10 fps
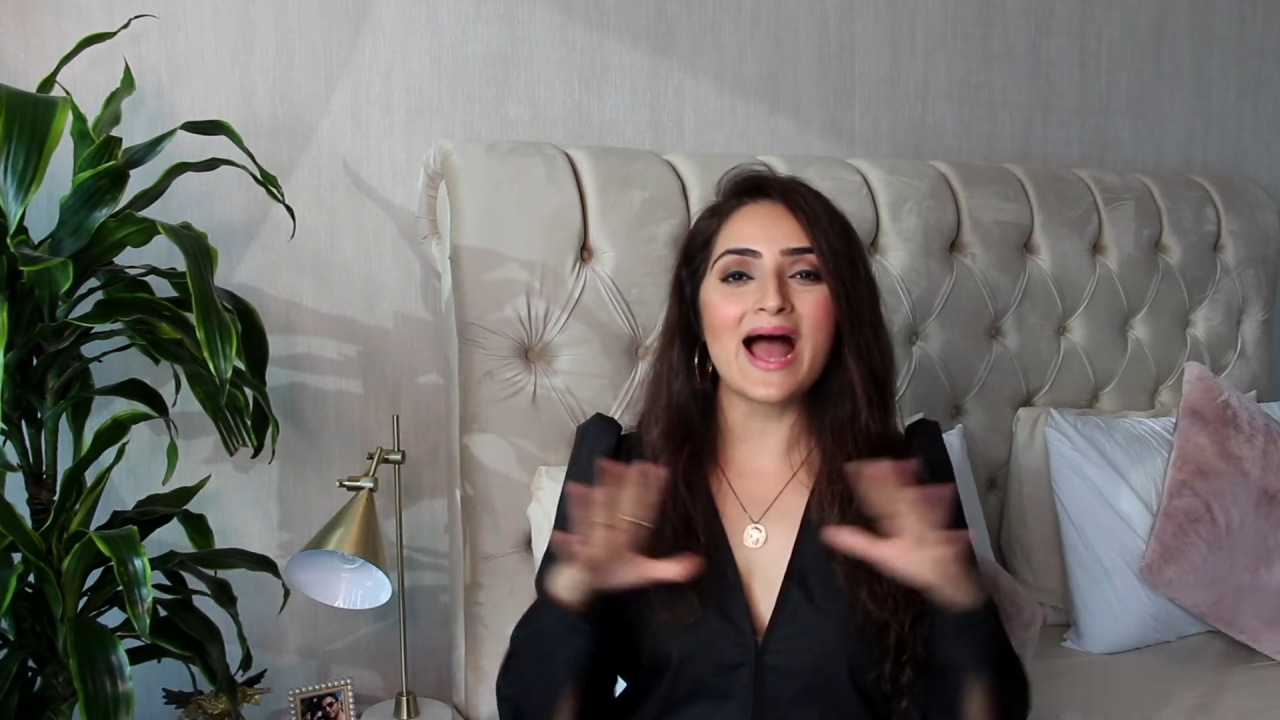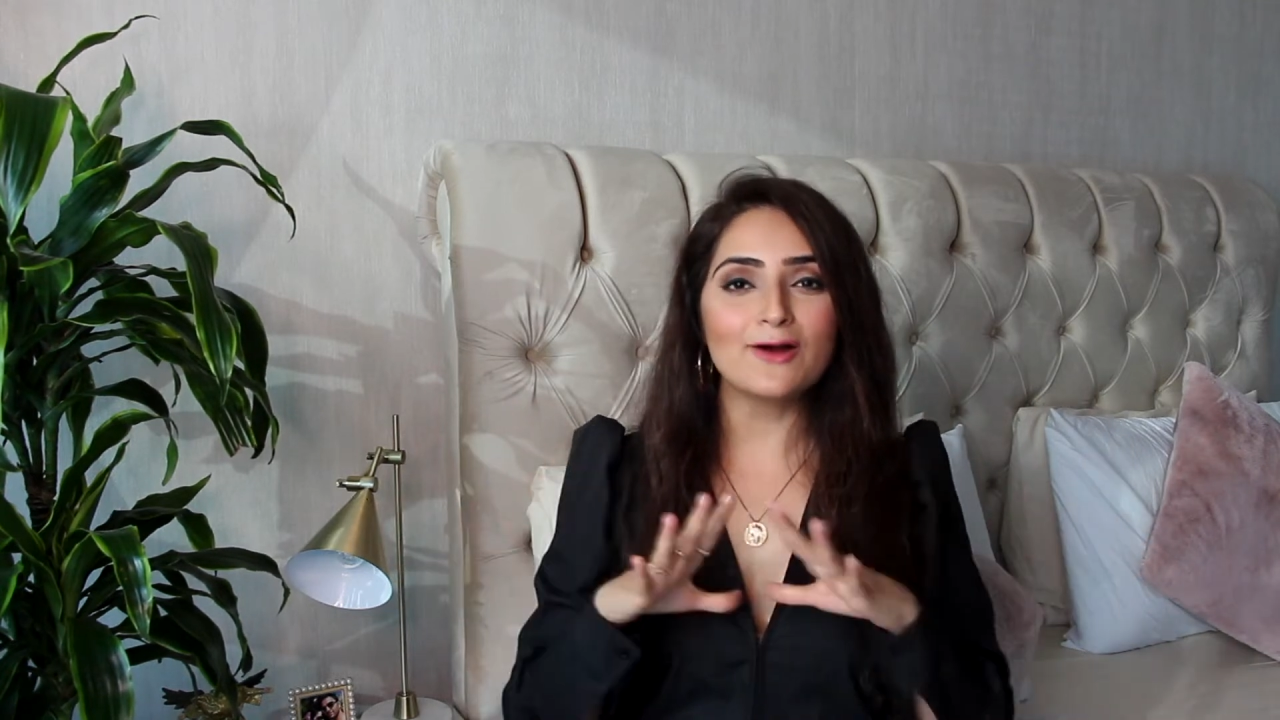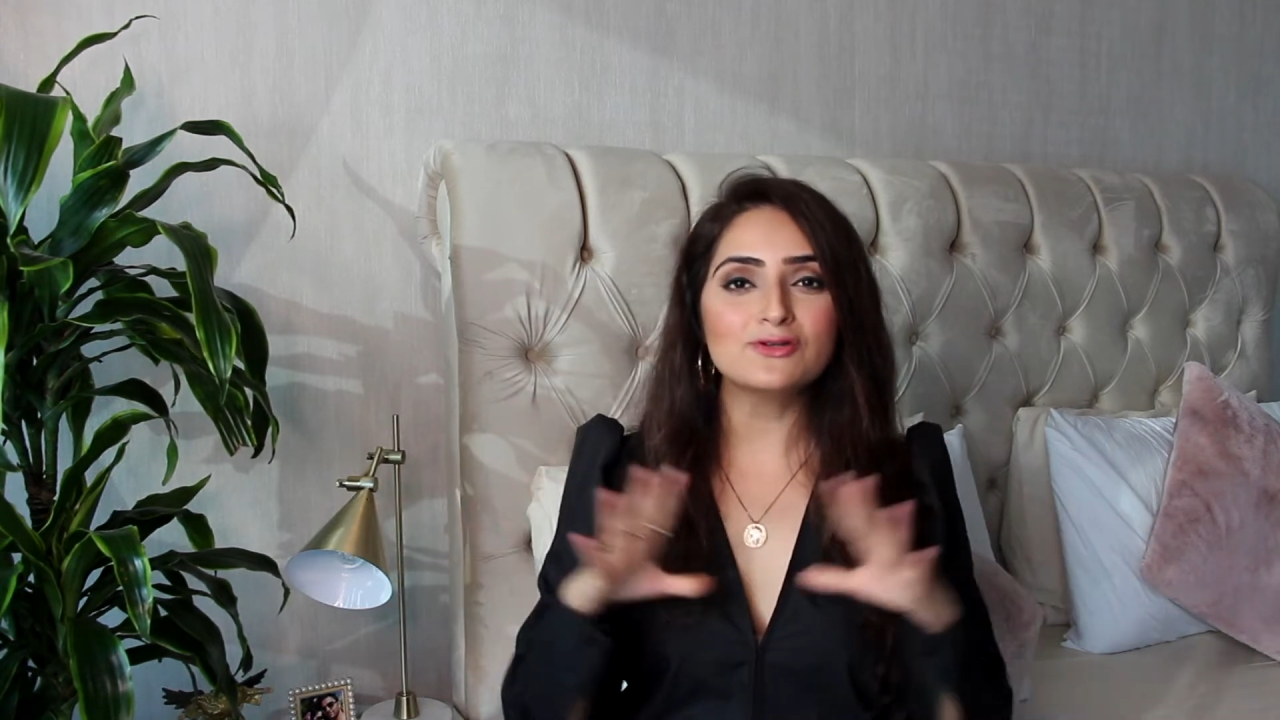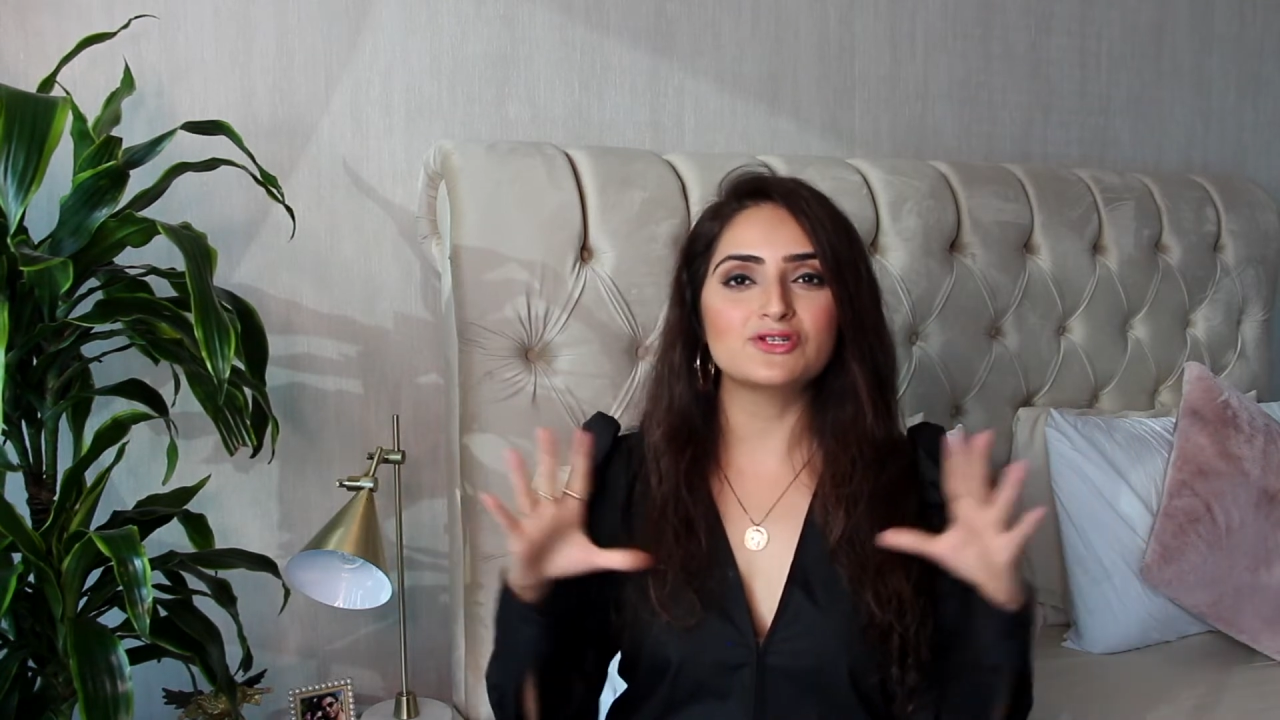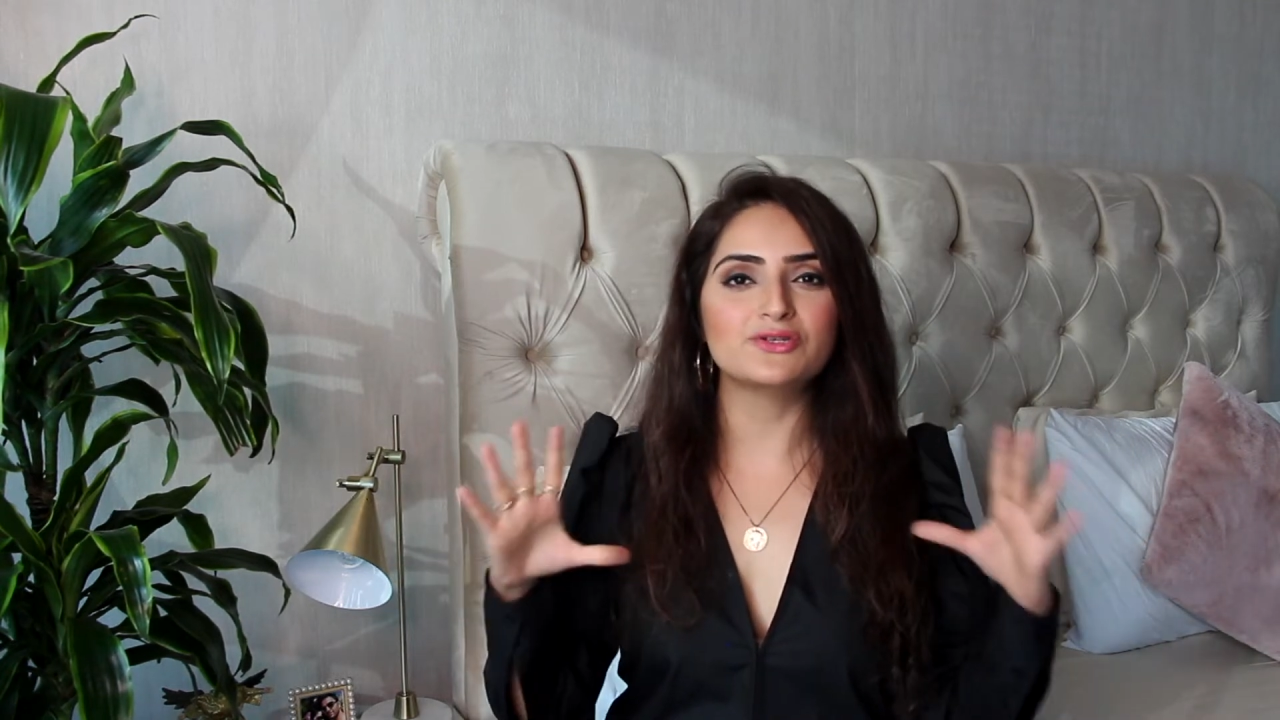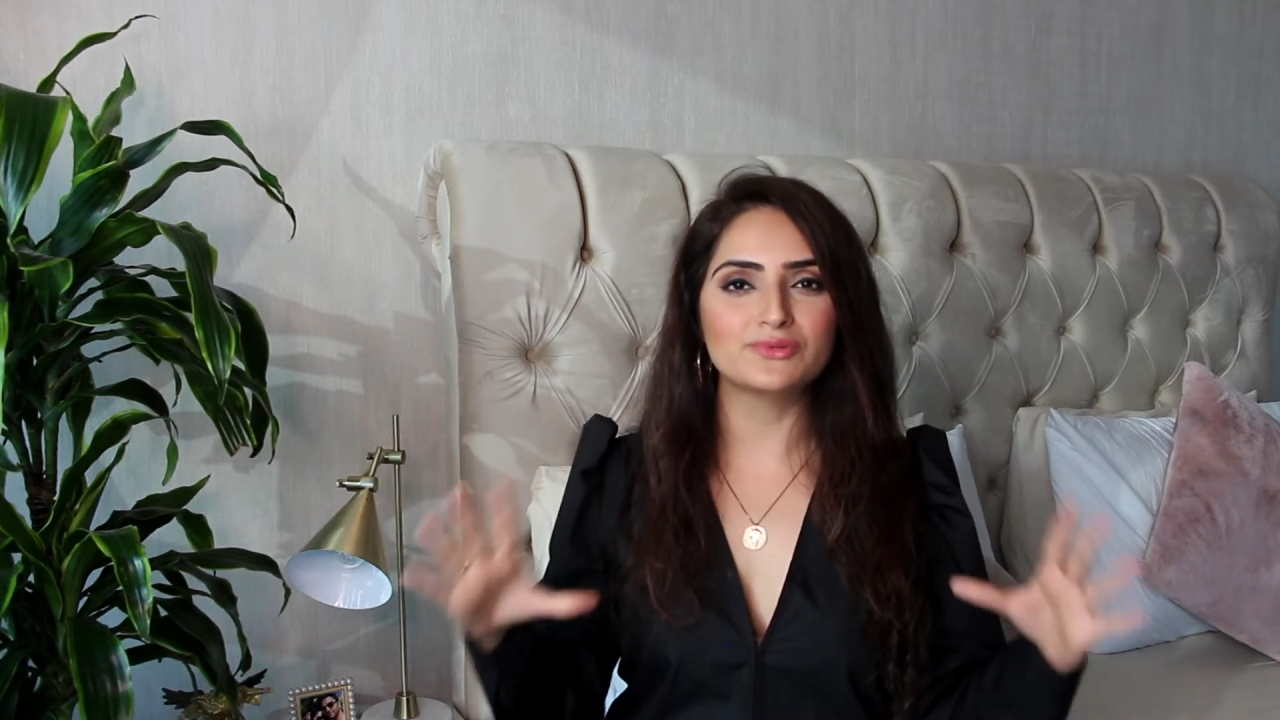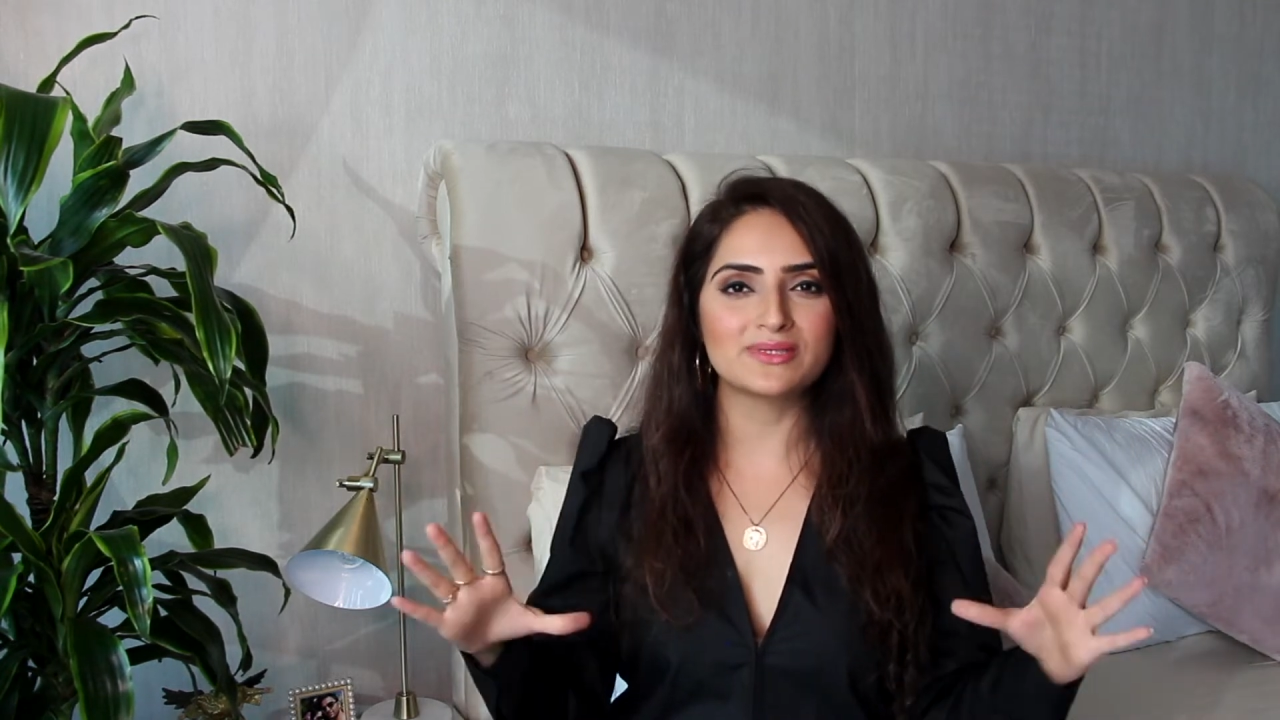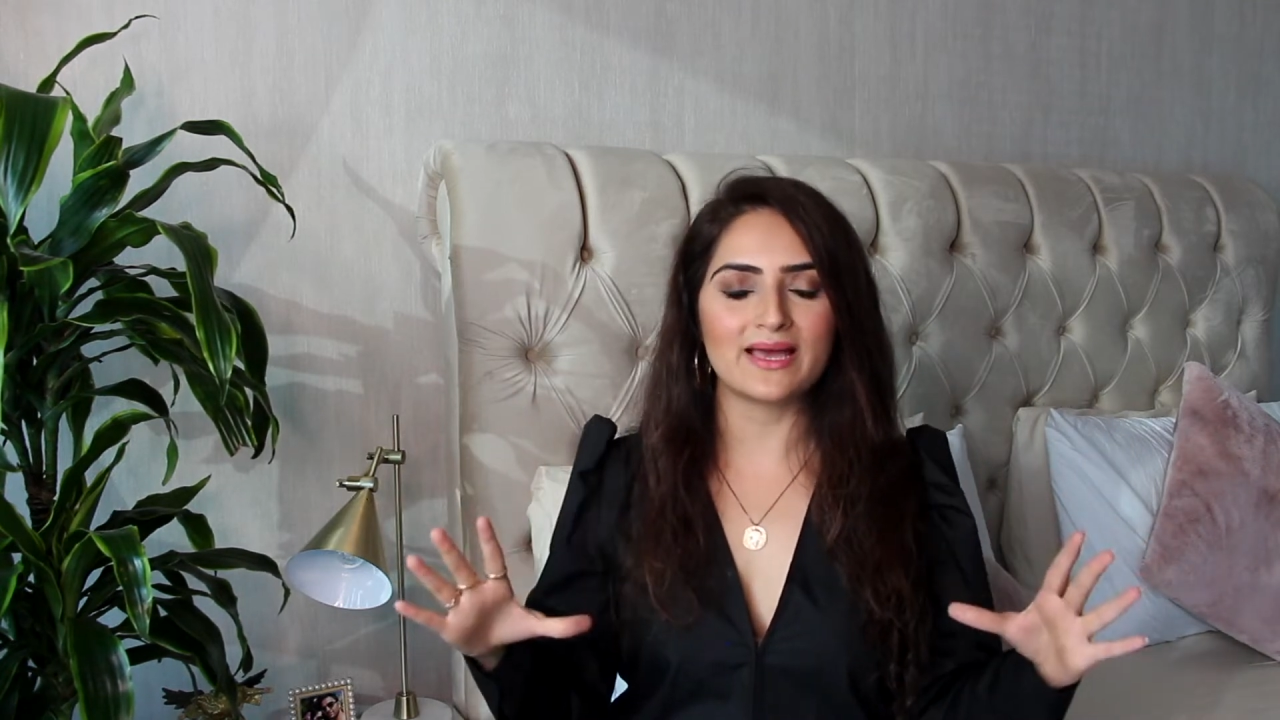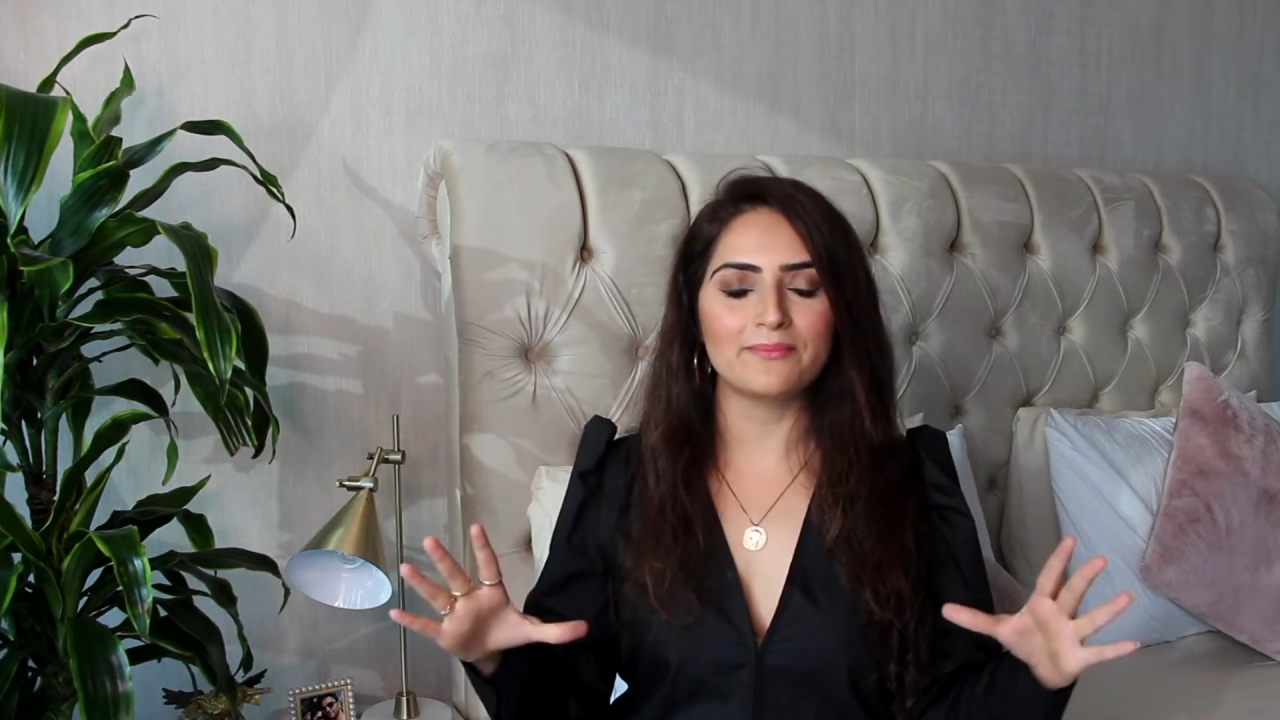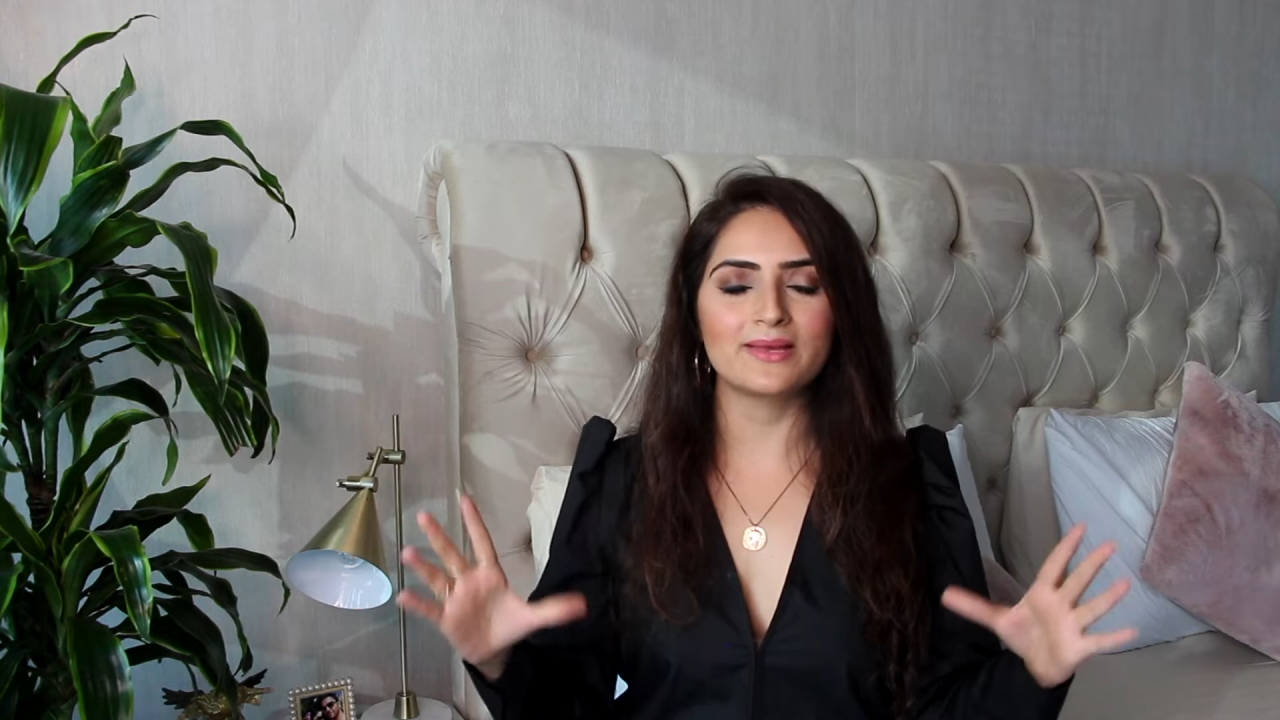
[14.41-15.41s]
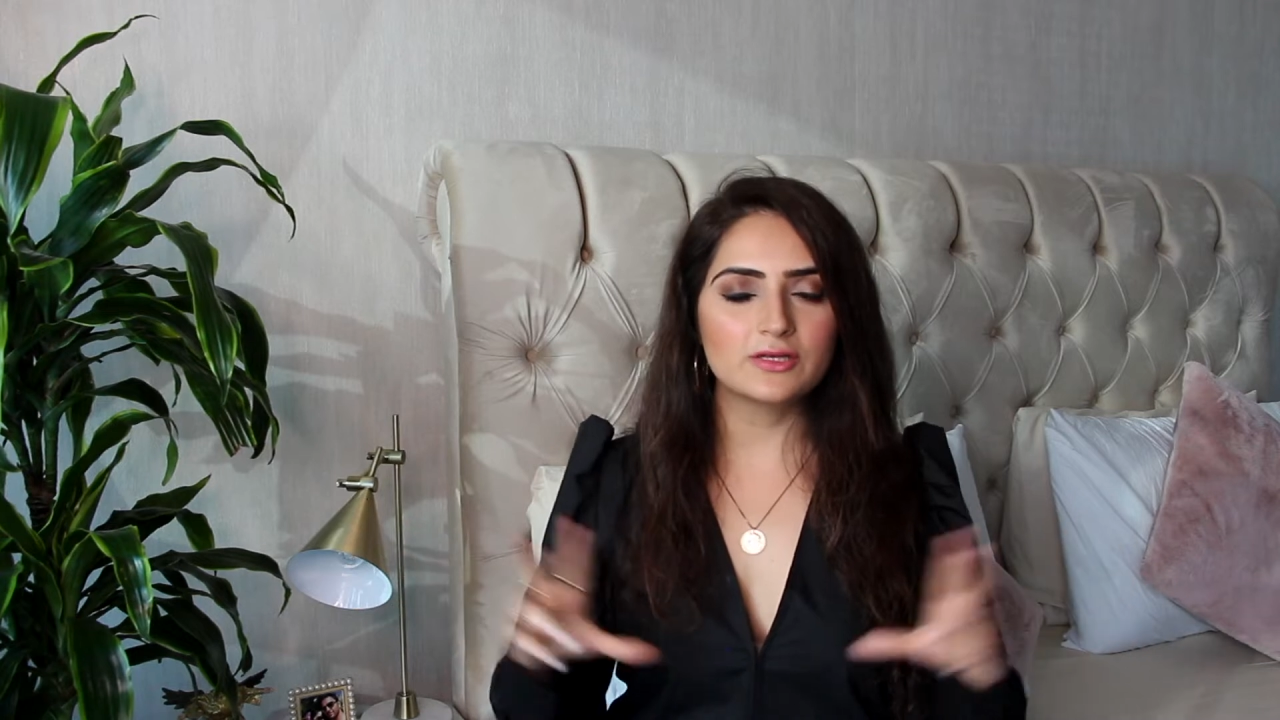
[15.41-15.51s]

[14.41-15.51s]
how to use them.